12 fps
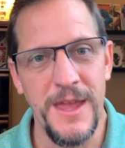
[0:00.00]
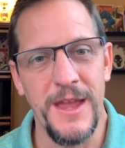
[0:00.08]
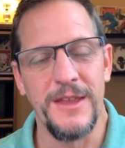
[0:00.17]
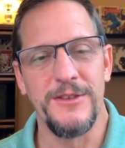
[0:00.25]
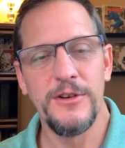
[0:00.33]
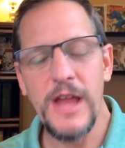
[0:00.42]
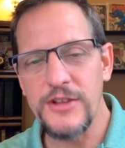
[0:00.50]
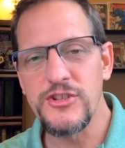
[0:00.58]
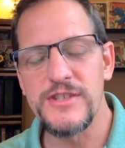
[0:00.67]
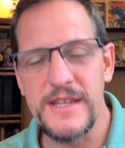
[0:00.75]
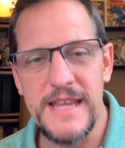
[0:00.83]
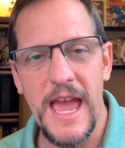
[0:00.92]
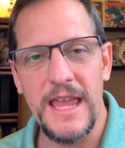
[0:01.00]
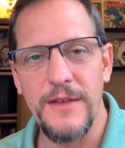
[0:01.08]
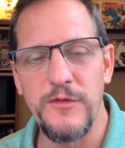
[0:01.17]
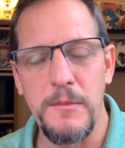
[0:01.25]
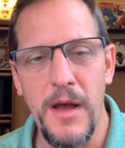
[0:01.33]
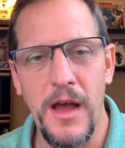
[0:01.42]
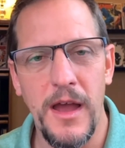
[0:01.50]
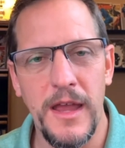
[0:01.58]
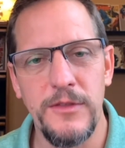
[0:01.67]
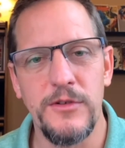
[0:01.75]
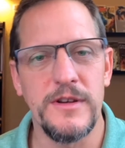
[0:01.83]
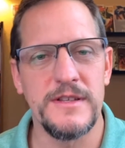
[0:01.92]
They're not just attacking from
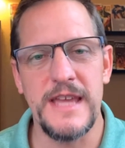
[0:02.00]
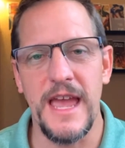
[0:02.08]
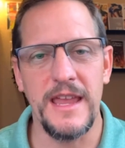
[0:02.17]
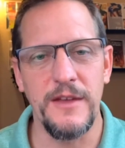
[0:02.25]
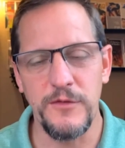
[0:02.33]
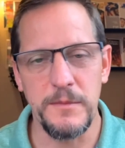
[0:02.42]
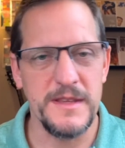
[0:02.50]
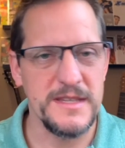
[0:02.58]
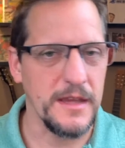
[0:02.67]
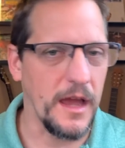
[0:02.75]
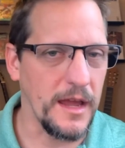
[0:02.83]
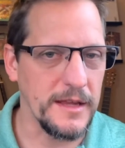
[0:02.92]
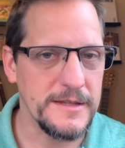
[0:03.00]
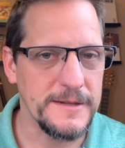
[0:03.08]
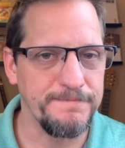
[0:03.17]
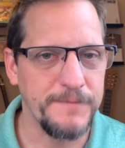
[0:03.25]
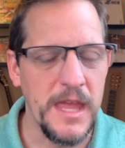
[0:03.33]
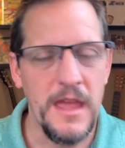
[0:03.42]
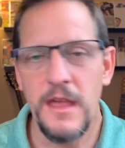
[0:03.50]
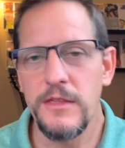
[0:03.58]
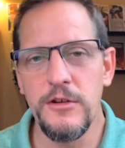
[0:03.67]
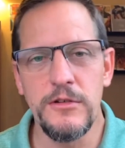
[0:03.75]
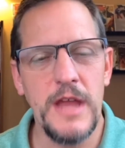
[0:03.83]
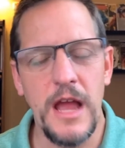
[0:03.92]
behind, they're attacking from the sides.
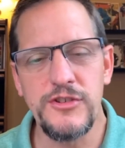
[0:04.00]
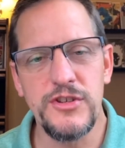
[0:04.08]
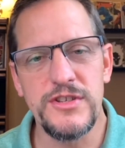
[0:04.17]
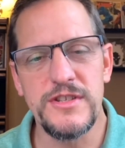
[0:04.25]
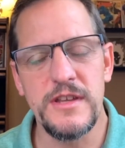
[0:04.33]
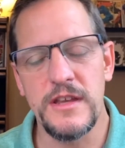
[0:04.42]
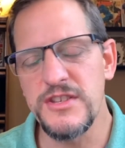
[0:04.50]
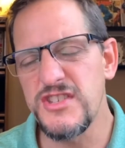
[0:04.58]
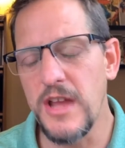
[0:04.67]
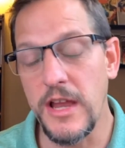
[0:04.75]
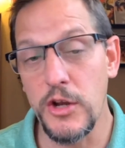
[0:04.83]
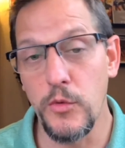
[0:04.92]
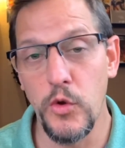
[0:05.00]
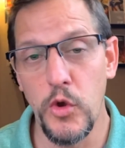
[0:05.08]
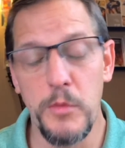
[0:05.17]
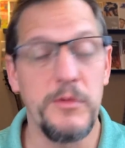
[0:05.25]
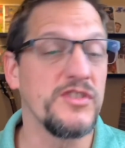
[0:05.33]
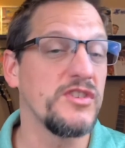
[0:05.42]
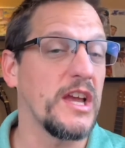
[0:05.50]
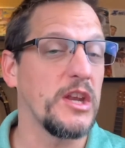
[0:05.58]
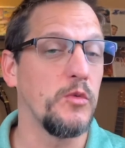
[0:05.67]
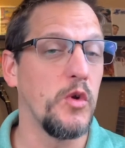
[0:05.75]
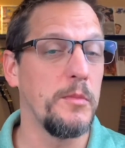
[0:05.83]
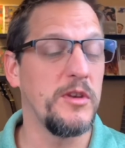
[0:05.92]
You're not just stuck in a room, you're stuck in a
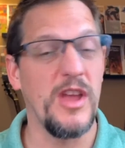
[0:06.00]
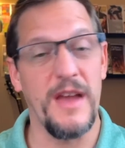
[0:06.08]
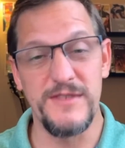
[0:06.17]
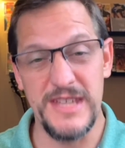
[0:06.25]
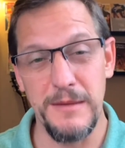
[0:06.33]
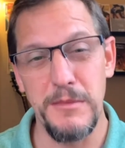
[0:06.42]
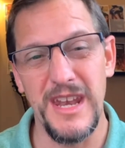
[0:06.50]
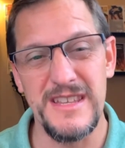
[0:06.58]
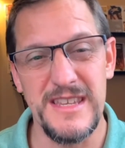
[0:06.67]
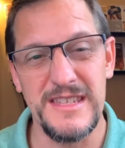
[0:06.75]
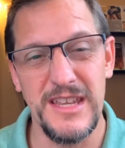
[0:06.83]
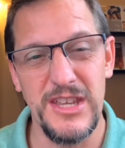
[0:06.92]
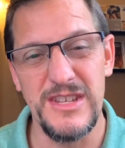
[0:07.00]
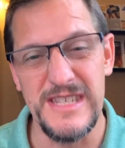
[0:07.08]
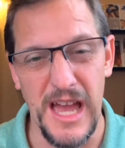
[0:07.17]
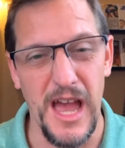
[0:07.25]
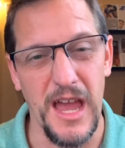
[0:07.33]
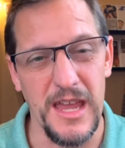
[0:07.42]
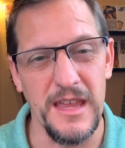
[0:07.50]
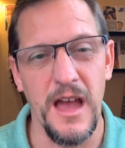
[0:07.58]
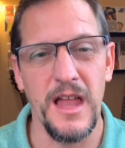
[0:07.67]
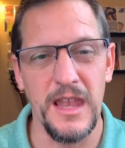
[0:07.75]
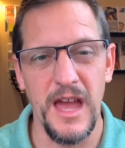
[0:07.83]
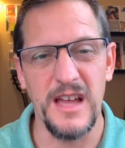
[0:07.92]
room and you have 10 minutes until you die,
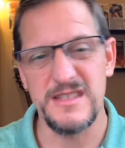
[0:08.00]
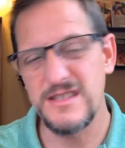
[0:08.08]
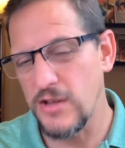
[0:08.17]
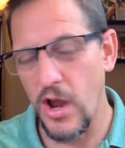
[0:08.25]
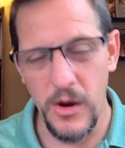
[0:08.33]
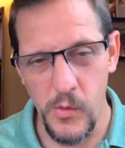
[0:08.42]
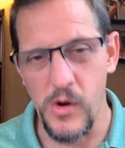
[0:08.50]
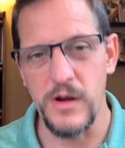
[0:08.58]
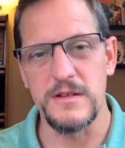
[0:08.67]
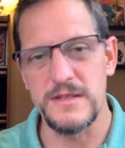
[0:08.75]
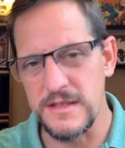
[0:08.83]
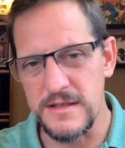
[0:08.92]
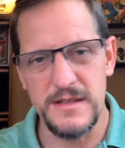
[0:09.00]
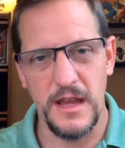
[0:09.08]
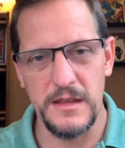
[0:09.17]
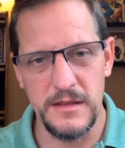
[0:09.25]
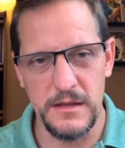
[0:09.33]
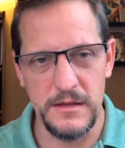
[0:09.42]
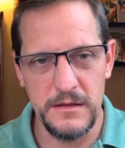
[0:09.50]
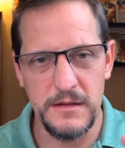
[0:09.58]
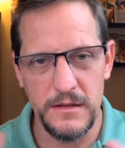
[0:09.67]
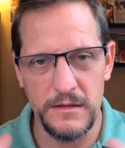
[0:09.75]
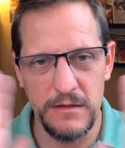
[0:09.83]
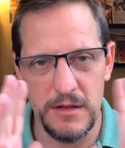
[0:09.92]
a la Star Wars inside
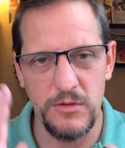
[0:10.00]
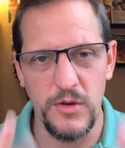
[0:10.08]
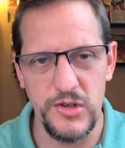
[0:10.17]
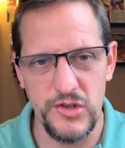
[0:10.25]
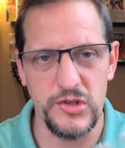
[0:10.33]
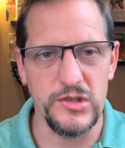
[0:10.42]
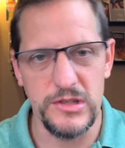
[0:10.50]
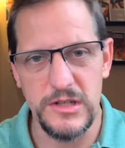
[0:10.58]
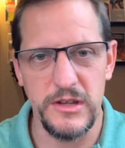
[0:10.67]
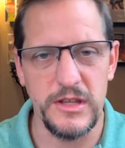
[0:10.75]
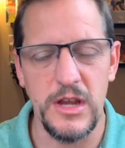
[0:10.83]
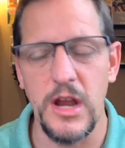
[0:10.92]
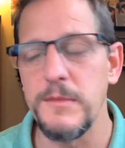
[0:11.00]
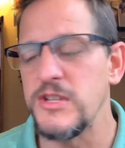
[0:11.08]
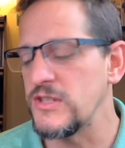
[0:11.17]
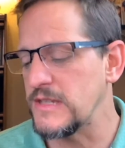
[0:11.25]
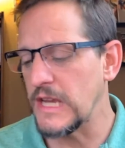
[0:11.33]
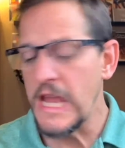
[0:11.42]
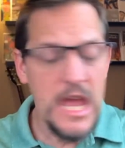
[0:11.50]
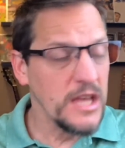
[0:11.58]
the crusher, the garbage and thing.